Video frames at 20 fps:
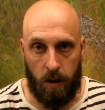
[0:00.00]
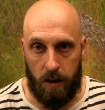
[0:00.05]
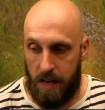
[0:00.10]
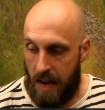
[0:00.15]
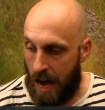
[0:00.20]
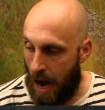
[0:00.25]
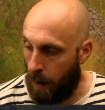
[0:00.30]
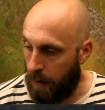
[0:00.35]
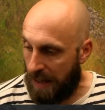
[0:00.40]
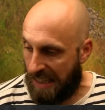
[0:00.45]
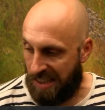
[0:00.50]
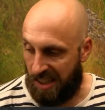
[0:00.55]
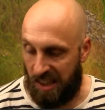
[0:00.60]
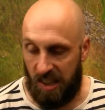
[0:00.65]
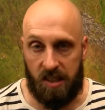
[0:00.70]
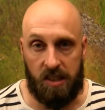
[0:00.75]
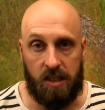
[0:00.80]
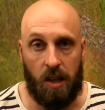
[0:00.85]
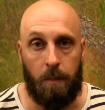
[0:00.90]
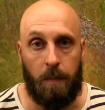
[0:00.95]
Now he
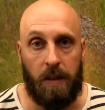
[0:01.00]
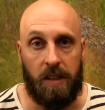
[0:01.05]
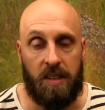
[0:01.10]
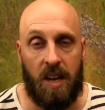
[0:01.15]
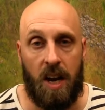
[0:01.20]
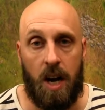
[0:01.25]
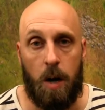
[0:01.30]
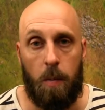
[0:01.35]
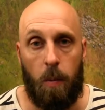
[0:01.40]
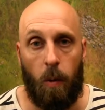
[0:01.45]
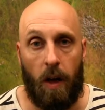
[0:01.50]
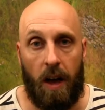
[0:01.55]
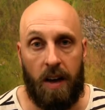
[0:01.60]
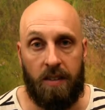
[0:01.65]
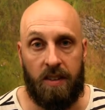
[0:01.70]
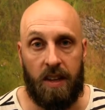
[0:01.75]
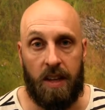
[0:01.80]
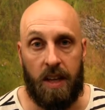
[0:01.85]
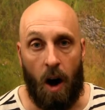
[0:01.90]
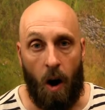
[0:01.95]
sees something terrible
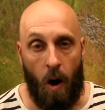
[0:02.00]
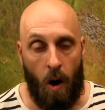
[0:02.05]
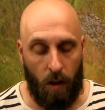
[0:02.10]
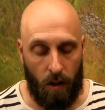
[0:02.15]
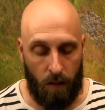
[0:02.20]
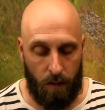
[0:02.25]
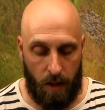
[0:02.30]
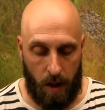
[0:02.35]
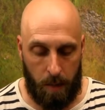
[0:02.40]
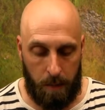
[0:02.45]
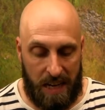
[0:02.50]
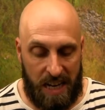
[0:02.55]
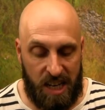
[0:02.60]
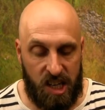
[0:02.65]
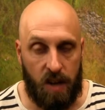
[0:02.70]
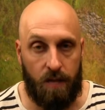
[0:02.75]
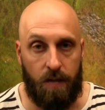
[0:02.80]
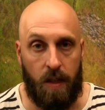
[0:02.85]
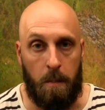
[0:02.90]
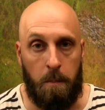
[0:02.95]
as each
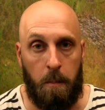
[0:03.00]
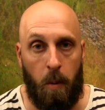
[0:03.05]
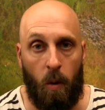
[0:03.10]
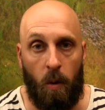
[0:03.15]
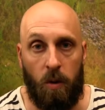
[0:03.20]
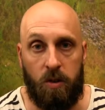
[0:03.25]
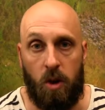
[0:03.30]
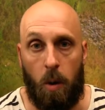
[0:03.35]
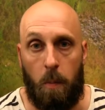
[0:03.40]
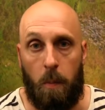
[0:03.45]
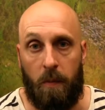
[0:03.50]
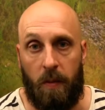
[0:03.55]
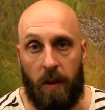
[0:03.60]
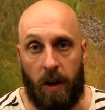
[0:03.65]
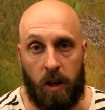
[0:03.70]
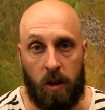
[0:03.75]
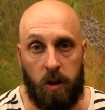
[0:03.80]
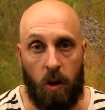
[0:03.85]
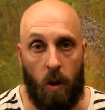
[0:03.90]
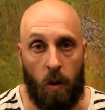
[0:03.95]
of them pulls open their
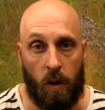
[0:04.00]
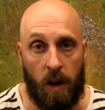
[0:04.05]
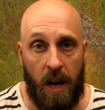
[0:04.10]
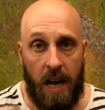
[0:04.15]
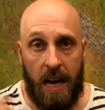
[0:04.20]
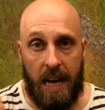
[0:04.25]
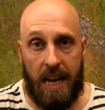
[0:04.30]
cloak,